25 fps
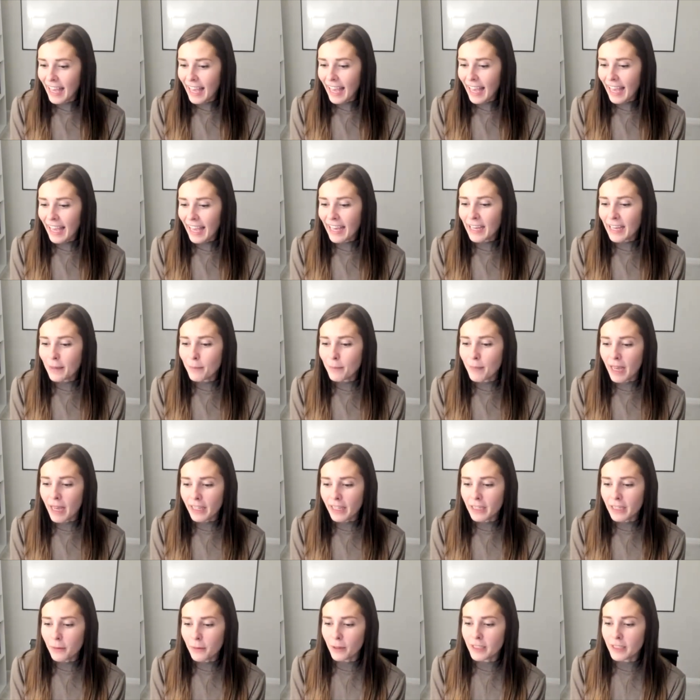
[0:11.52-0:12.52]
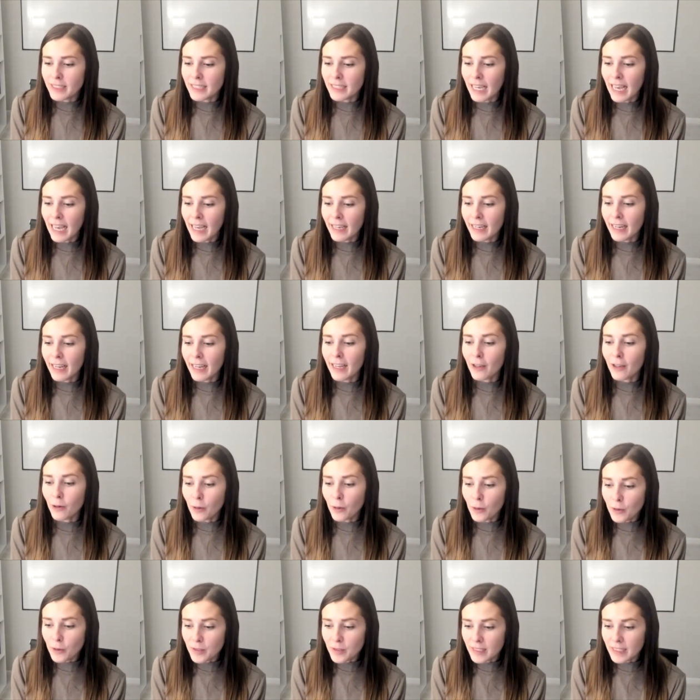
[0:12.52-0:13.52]
And Maggie works at a
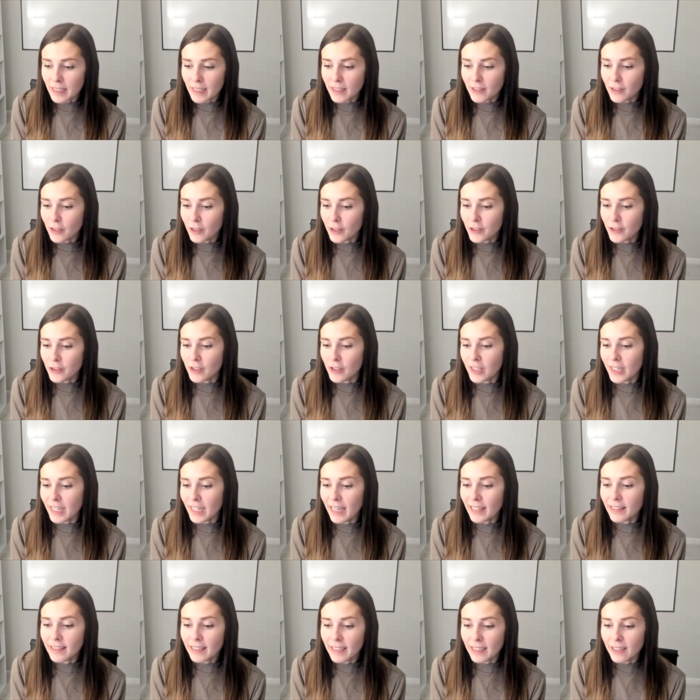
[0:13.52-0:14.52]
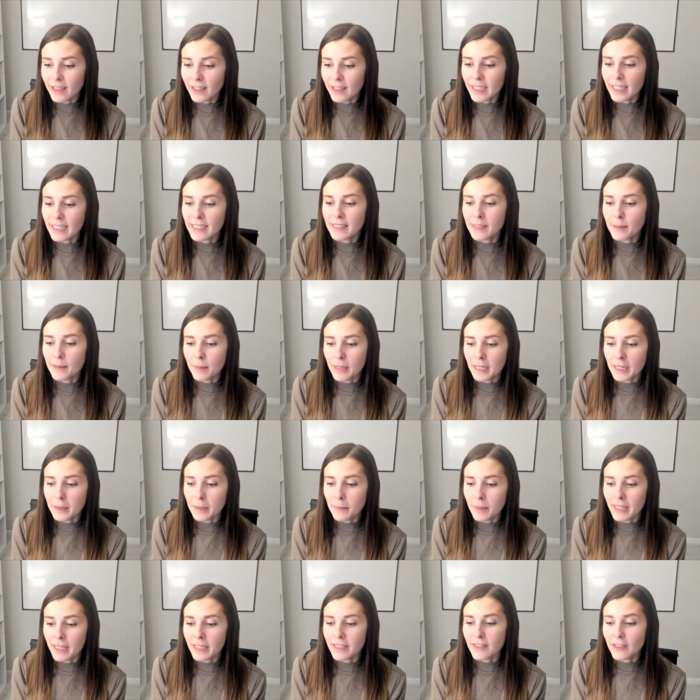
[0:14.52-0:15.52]
wholesale nursery, and Larry is a mini
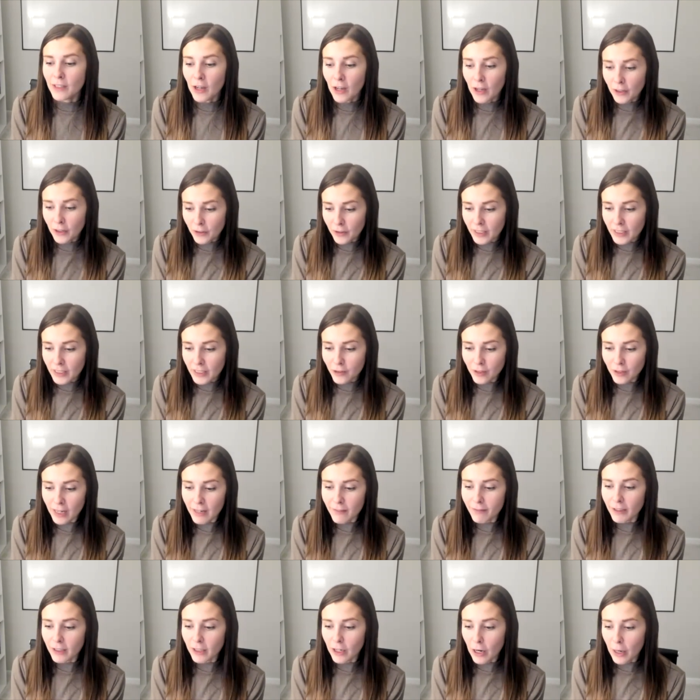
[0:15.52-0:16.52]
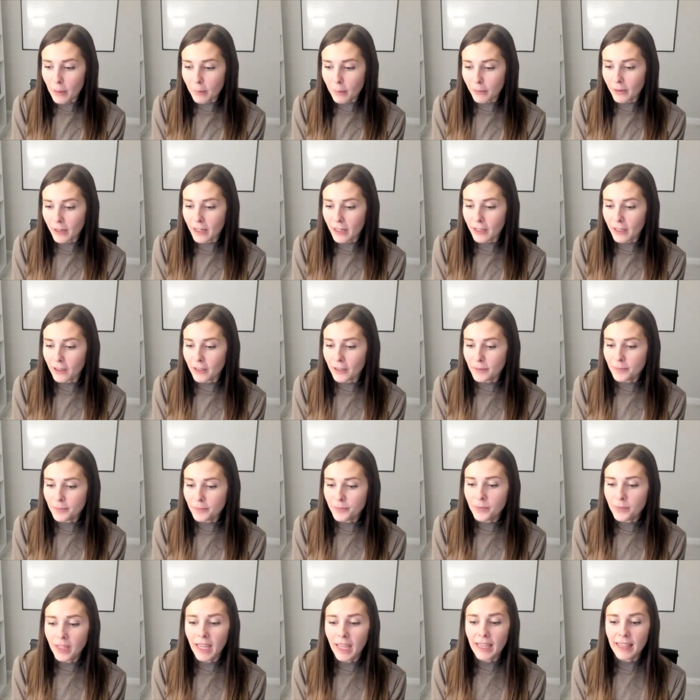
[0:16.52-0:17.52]
mix concrete driver operator.
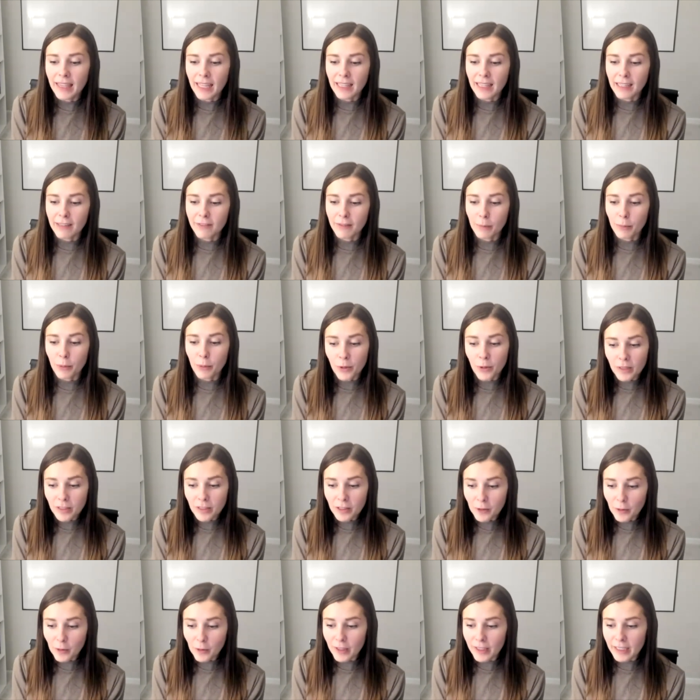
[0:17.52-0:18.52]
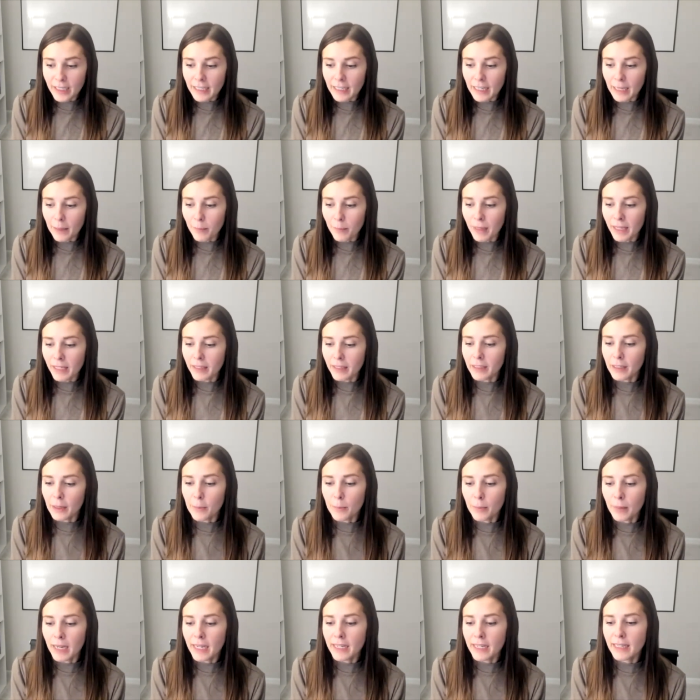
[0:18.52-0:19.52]
They live in Portland, Oregon, and make a
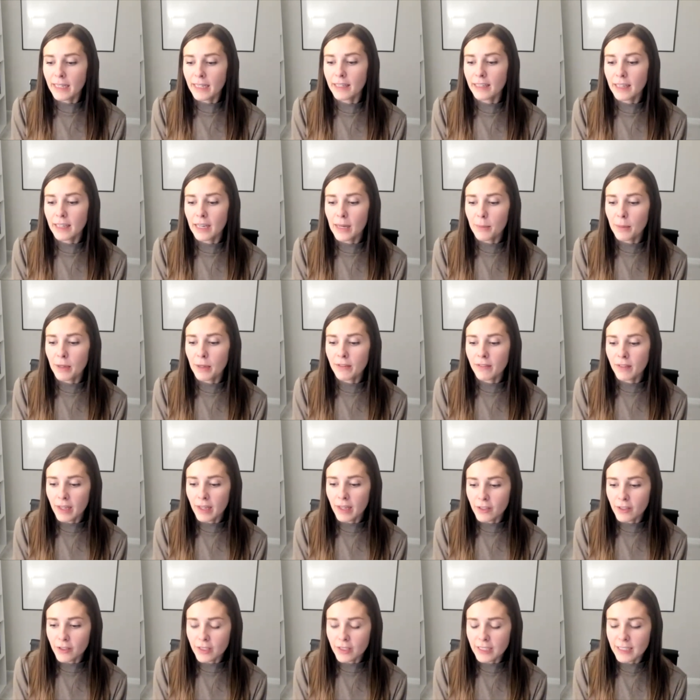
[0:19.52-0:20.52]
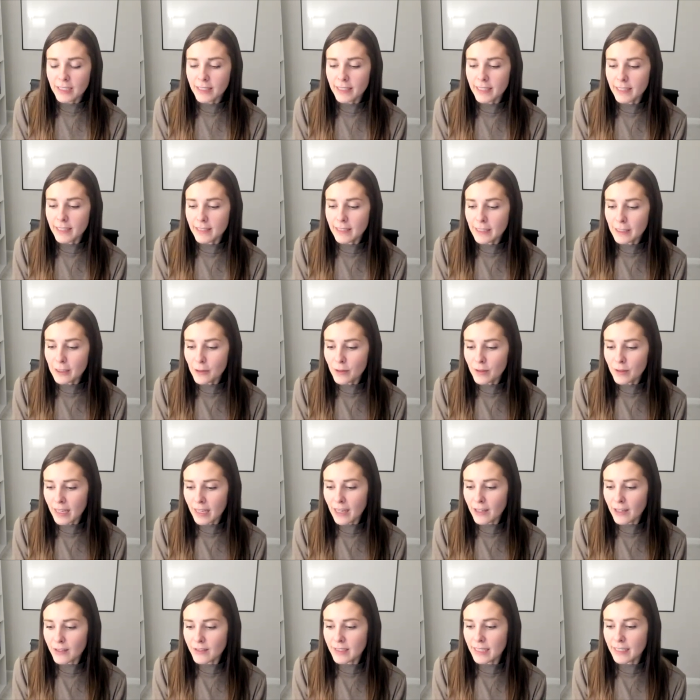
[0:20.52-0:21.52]
combined income of
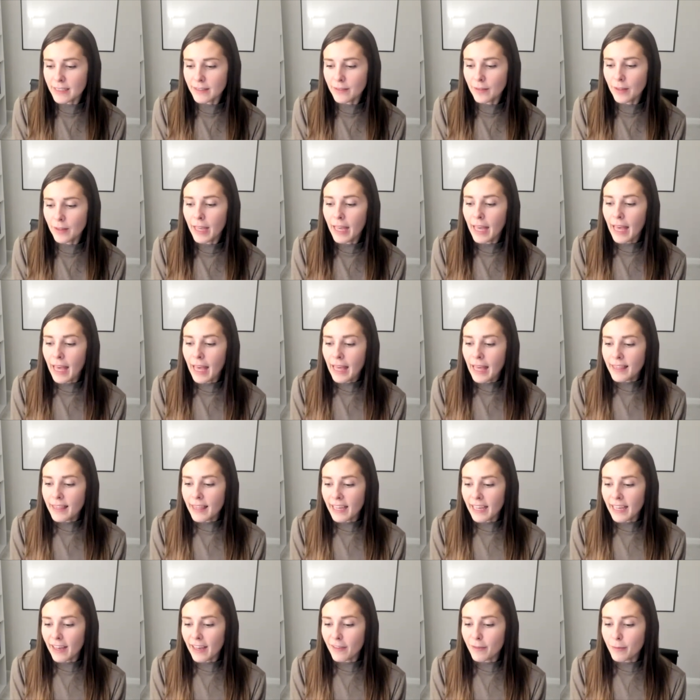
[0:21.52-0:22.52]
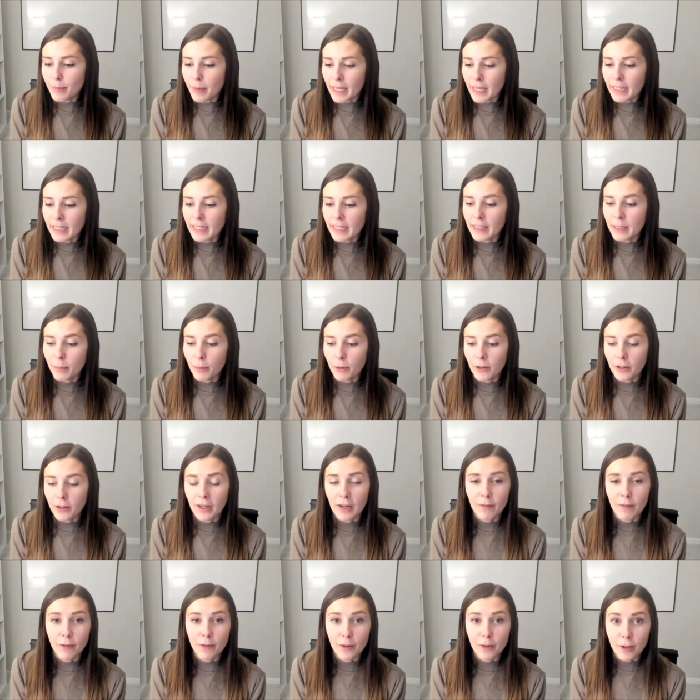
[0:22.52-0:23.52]
162,000. They have been in the
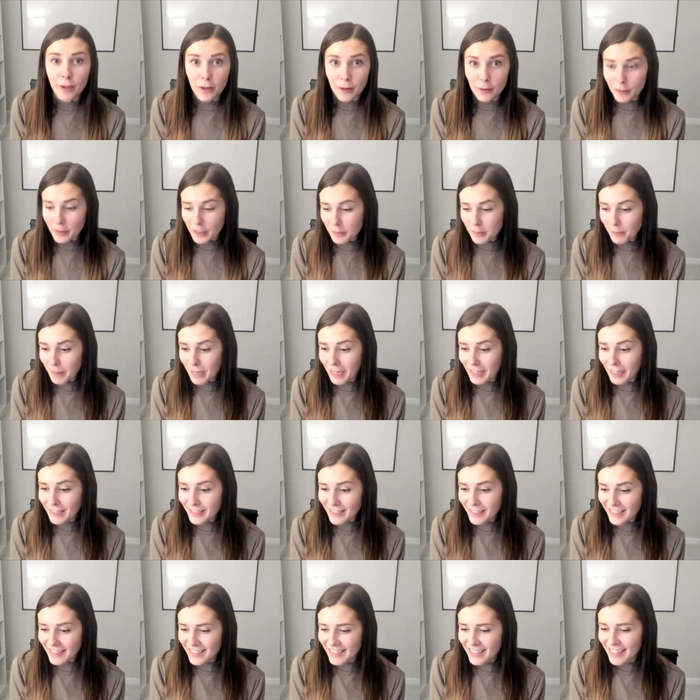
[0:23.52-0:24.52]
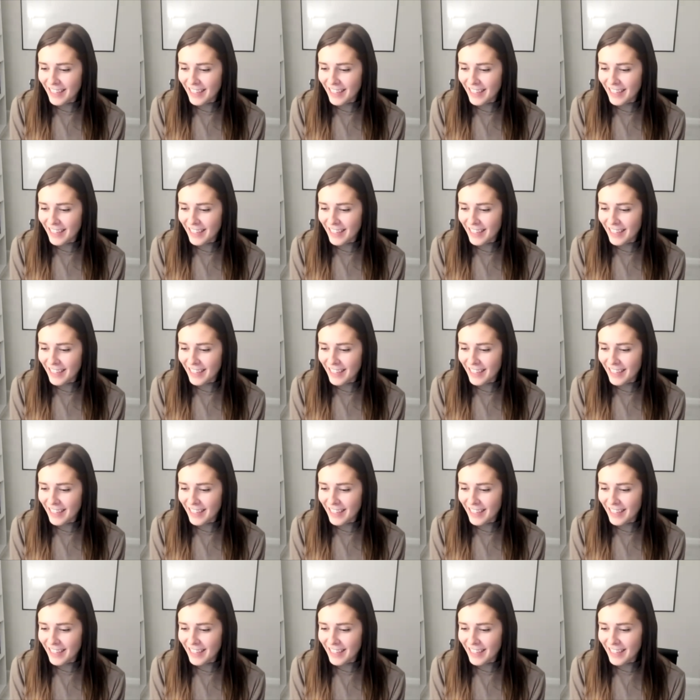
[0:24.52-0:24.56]
program for three months.